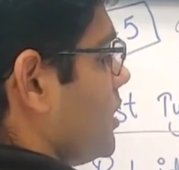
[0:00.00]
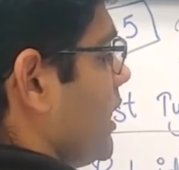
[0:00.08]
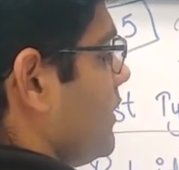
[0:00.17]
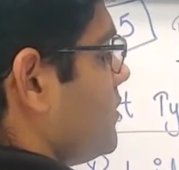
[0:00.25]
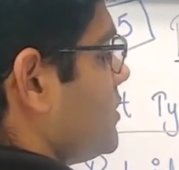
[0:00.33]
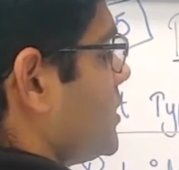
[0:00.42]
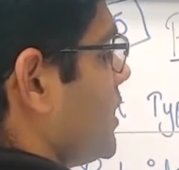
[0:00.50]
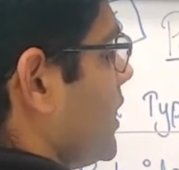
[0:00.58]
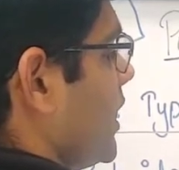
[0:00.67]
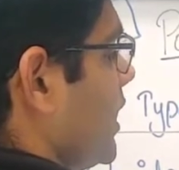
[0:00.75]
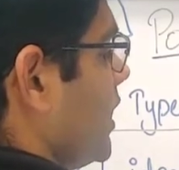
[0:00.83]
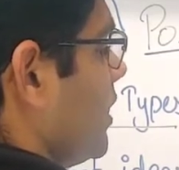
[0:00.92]

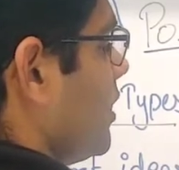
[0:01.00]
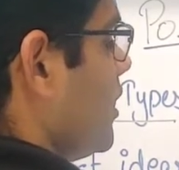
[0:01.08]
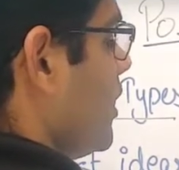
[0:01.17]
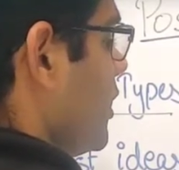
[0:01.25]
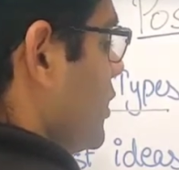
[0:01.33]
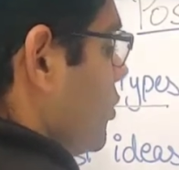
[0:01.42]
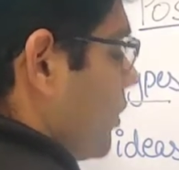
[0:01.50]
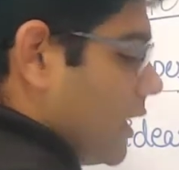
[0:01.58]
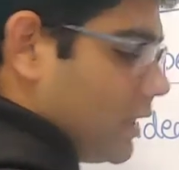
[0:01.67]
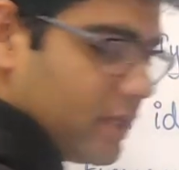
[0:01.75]
lifestyle. You can